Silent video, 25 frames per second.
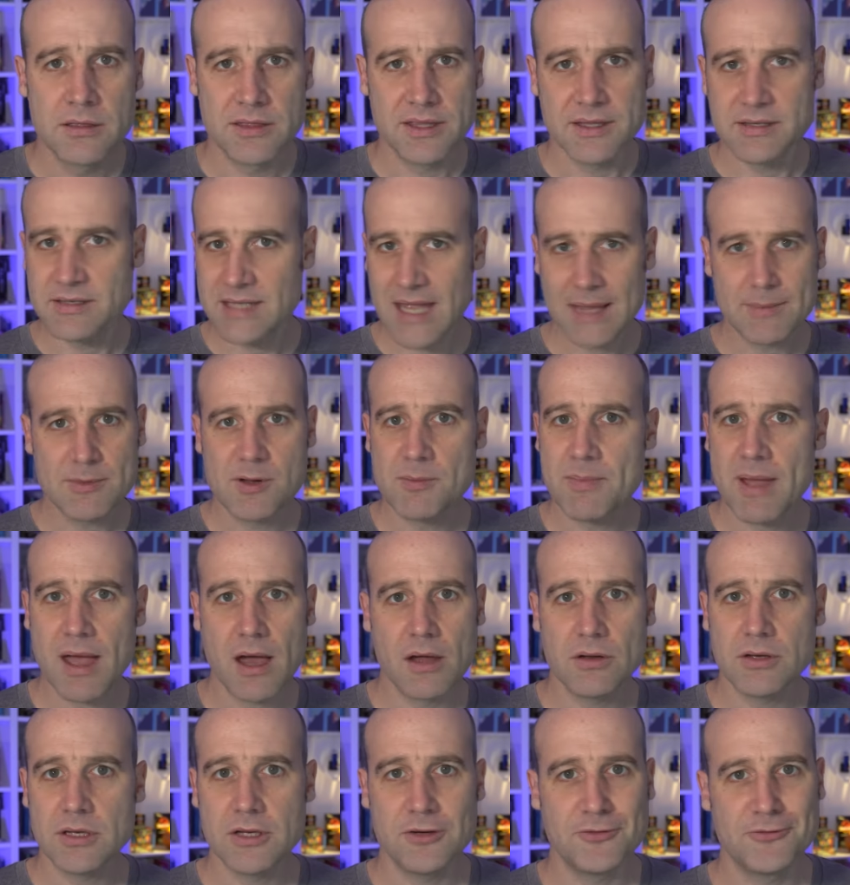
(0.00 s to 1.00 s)
the same
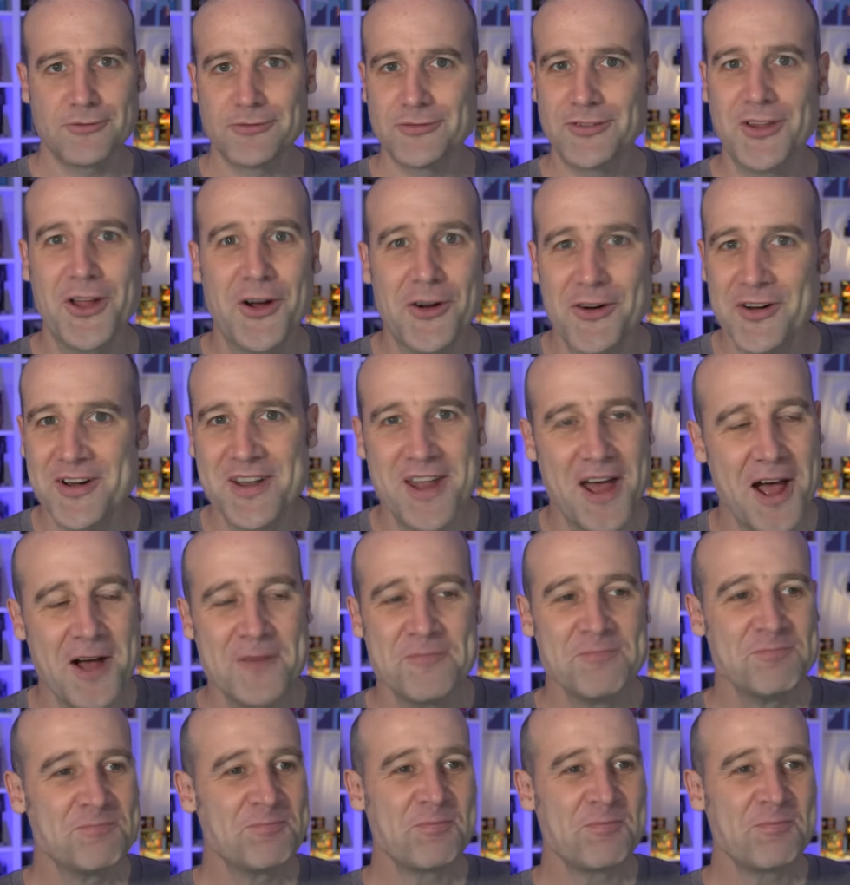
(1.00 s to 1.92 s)
amount in Florida.